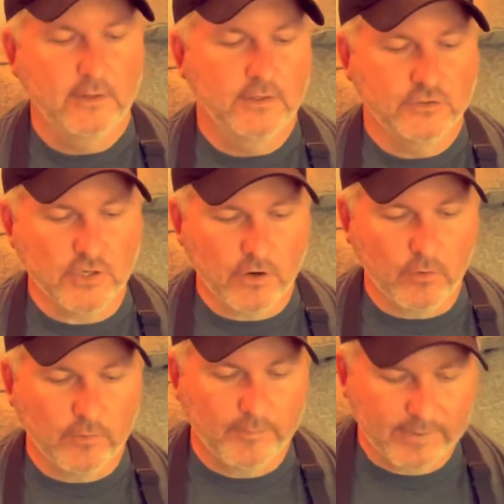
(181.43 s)

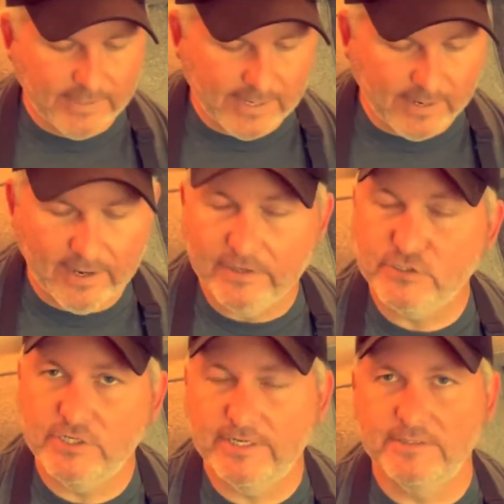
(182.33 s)
So, yeah,
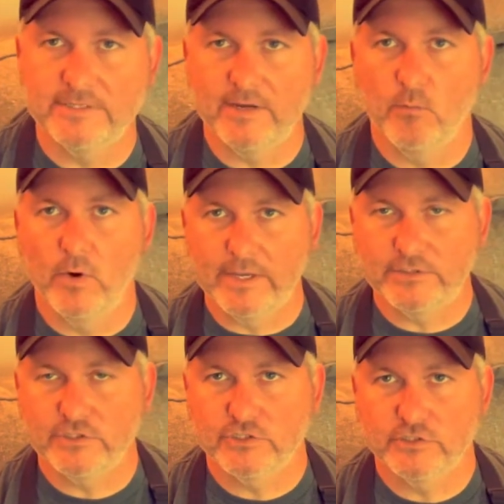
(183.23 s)
she is a
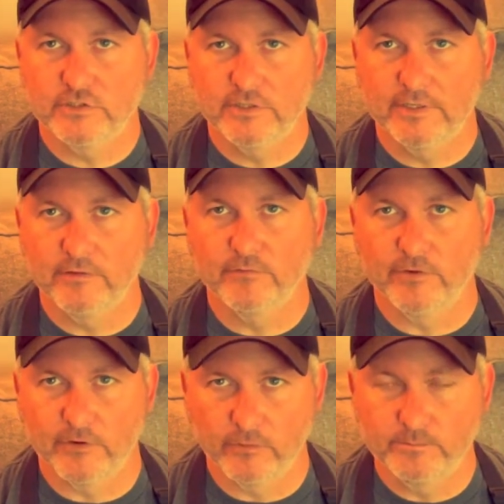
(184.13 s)
witch in the
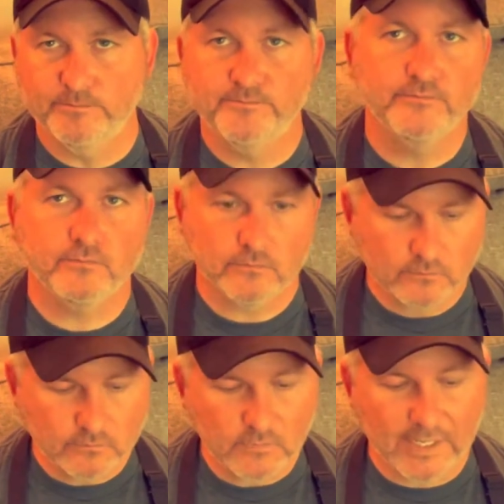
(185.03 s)
film,
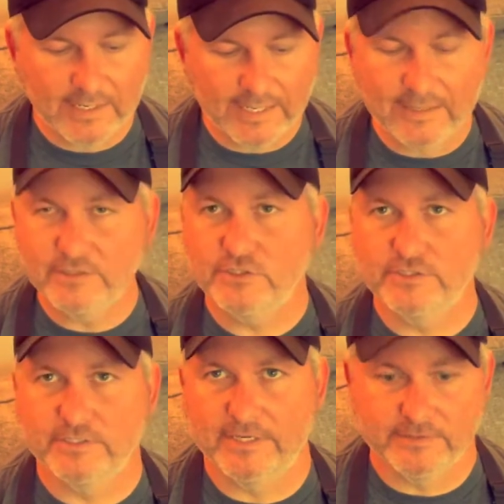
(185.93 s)
and in it she
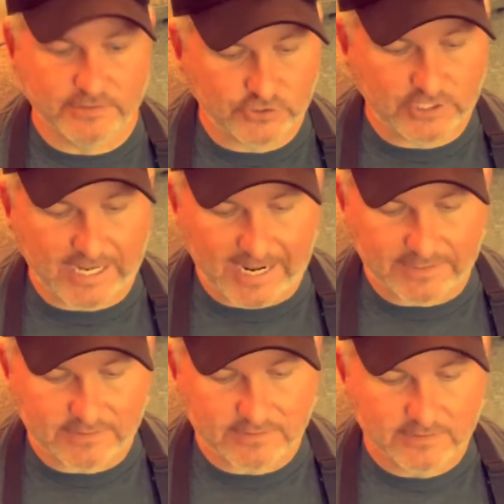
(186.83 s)
says that she
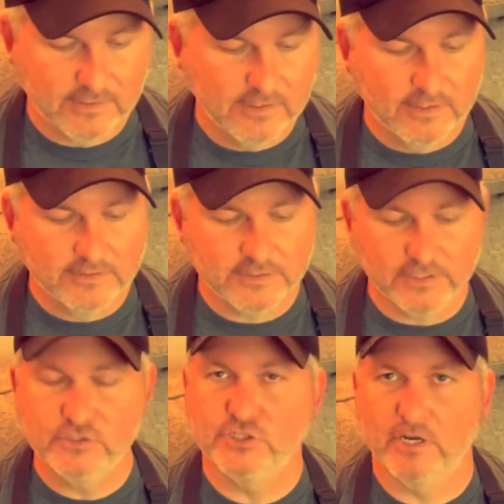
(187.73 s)
hates
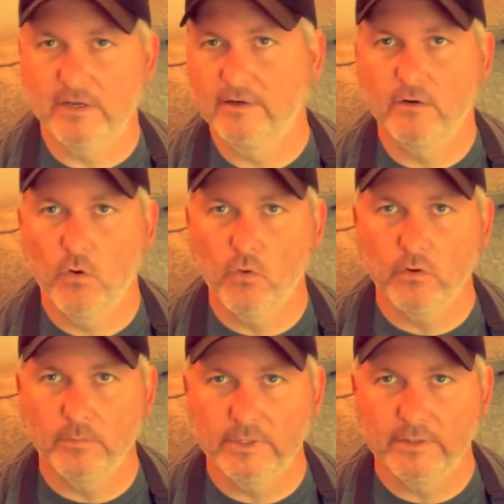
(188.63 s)
sunshine,
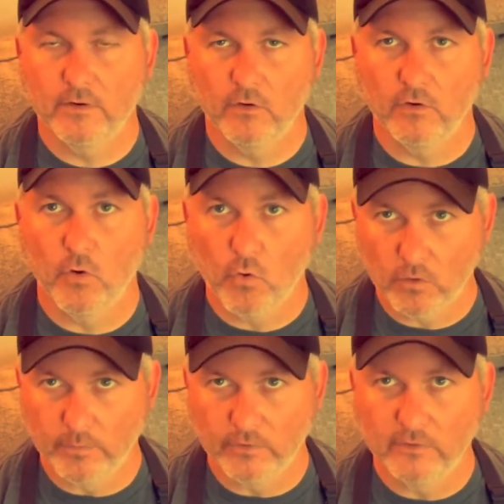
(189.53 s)

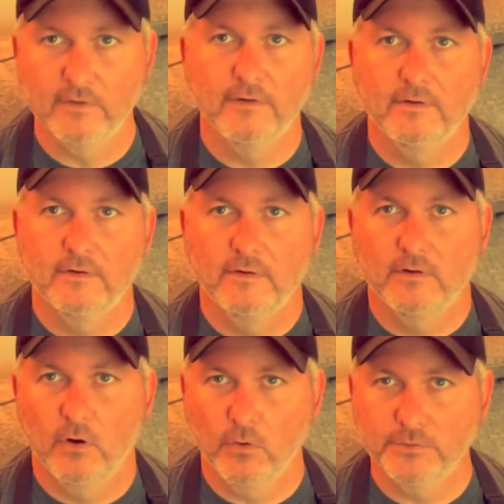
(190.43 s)
horrible,
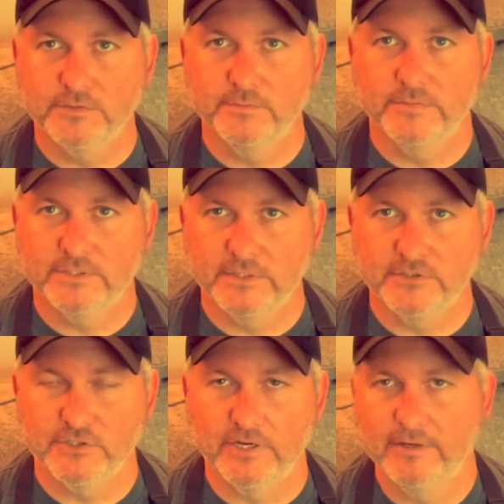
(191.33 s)
wholesome
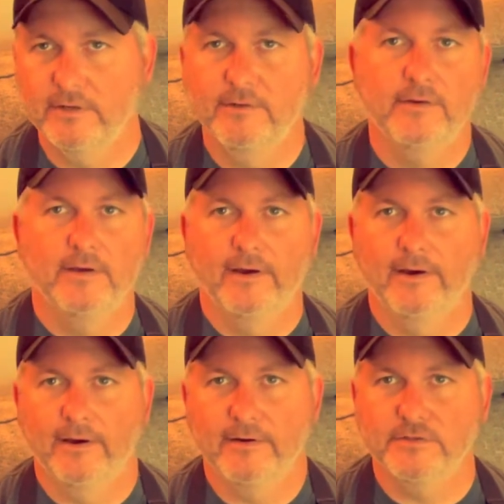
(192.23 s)
sunshine.
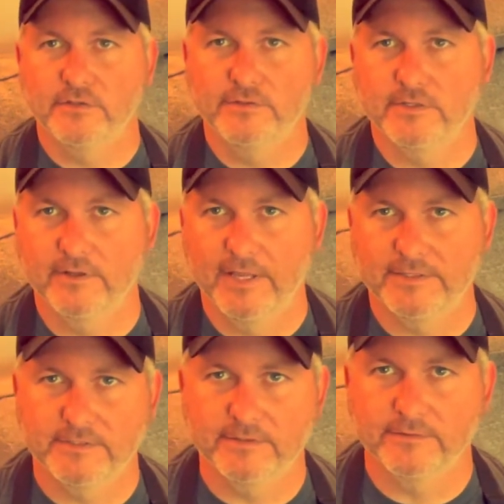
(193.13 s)
So it's a
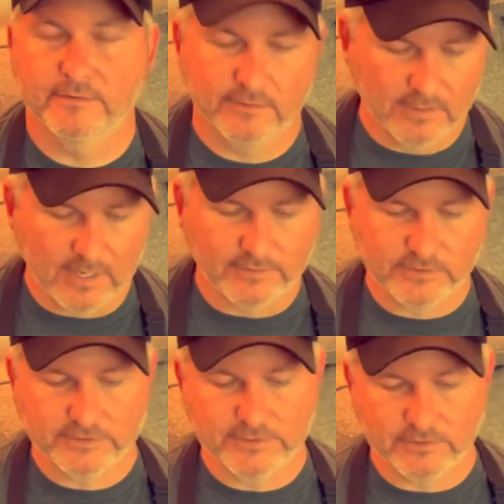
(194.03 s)
classic line
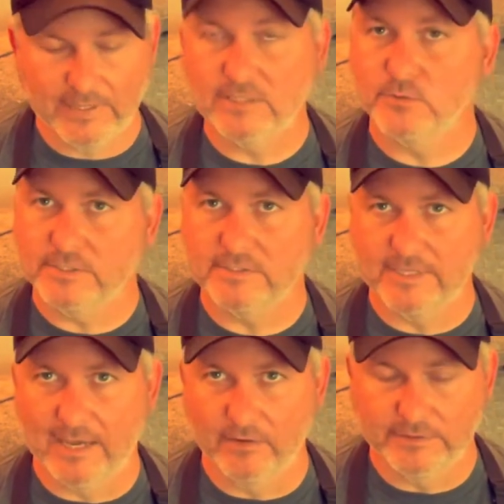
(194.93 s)
she says. So that's what this
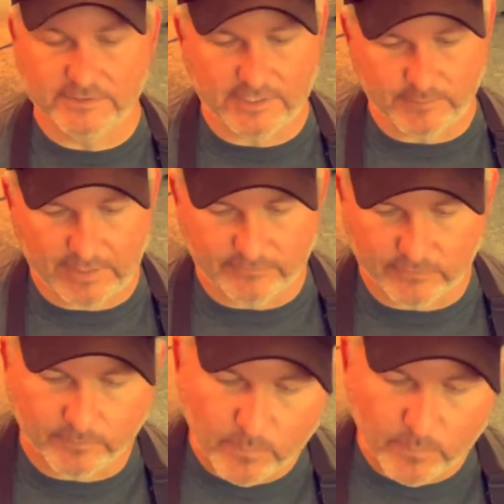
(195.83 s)
salad is themed after.